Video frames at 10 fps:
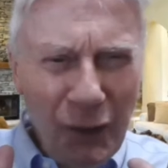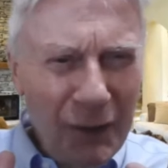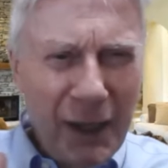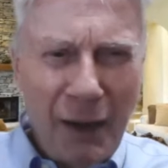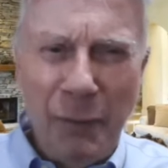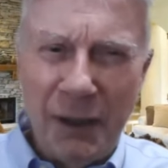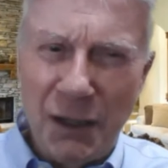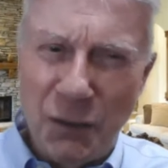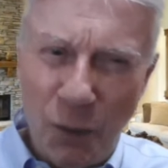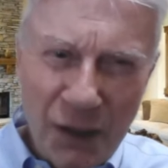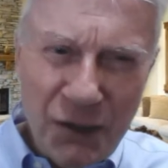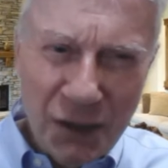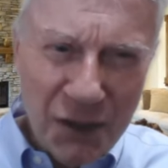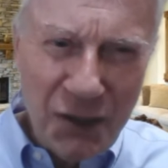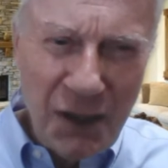the government doesn't want you
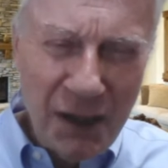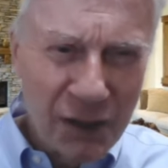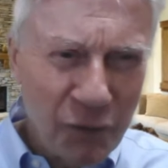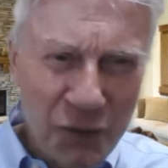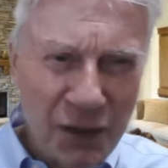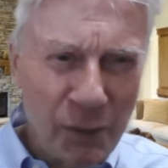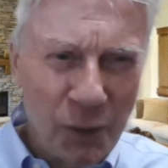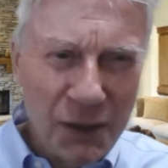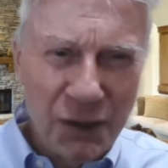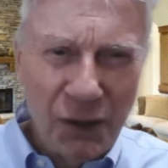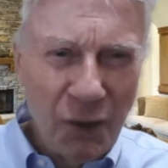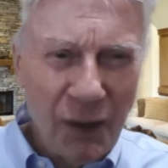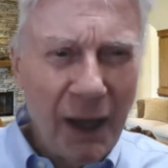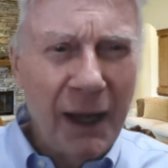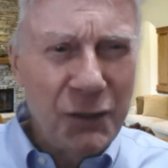to see this for some reason. You know,
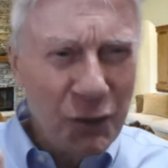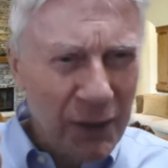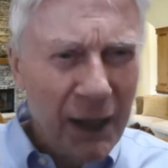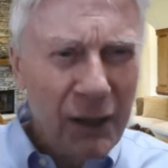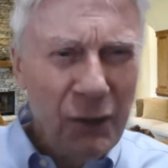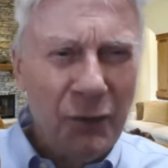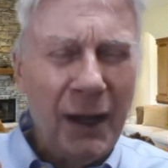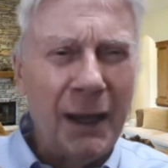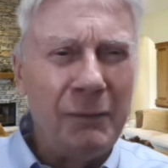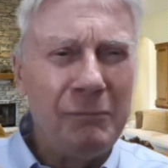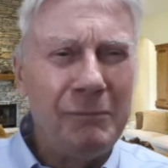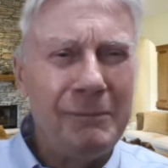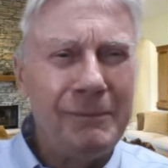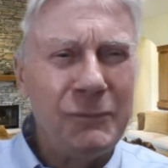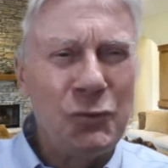I guess you're not, you're not
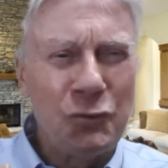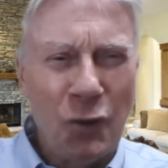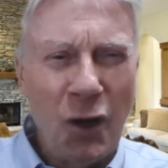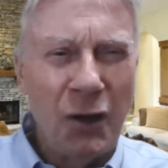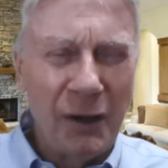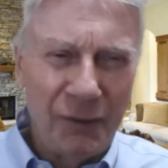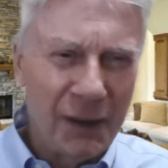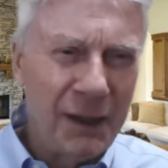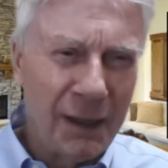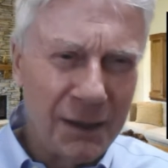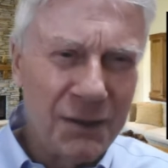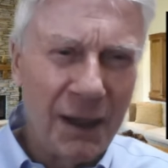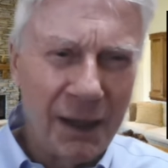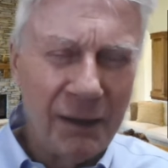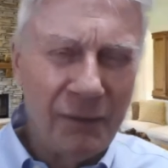strong enough to take this
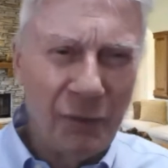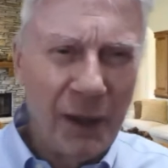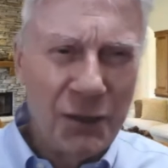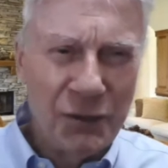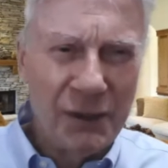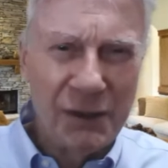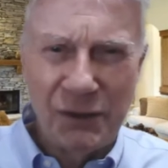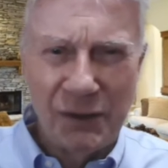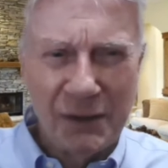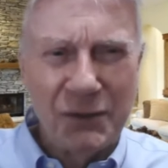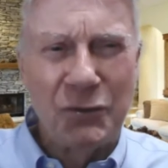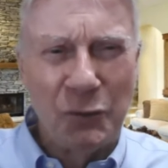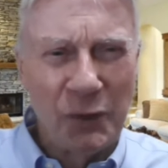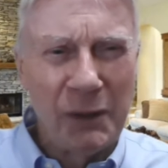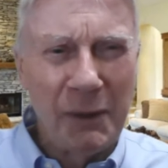kind of information. This, this
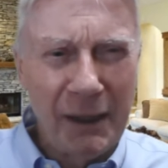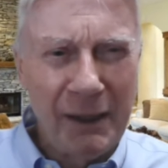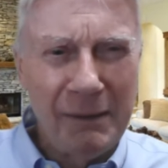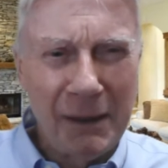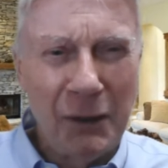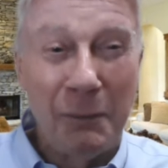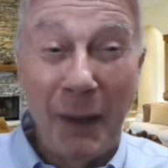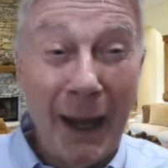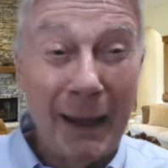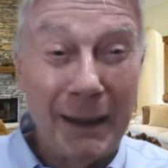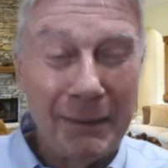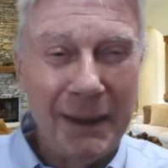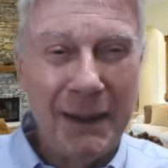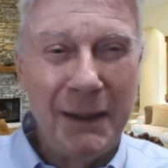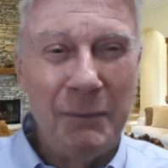should really be held back and
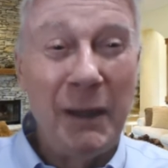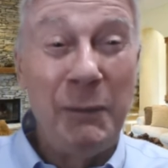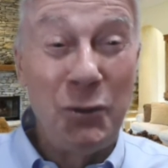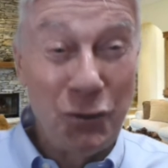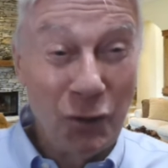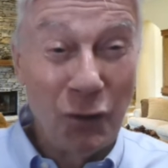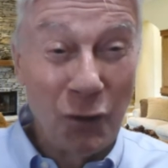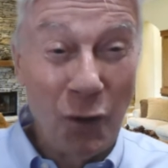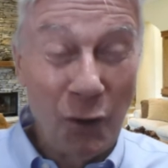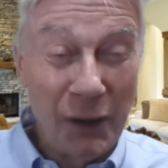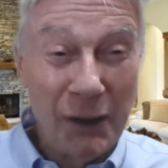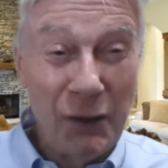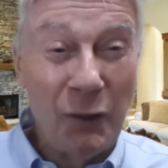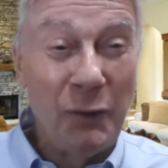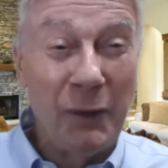maybe sugar-coated, you
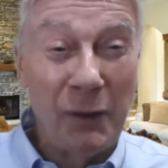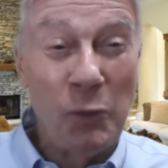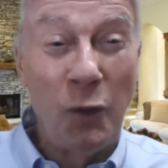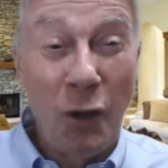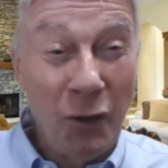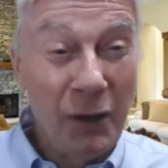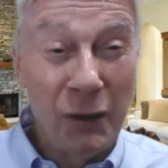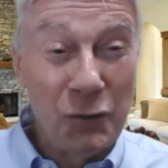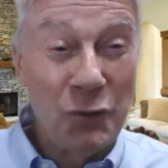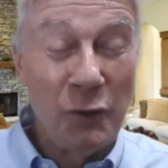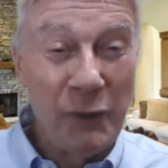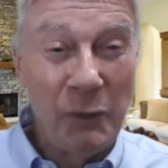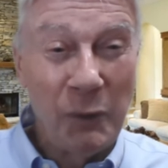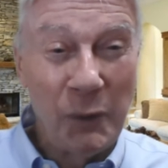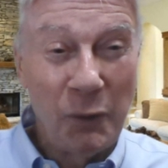know, and we'll all get a trophy
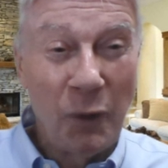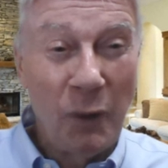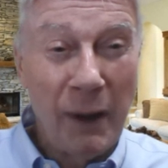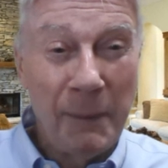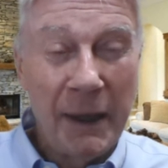when we grow up.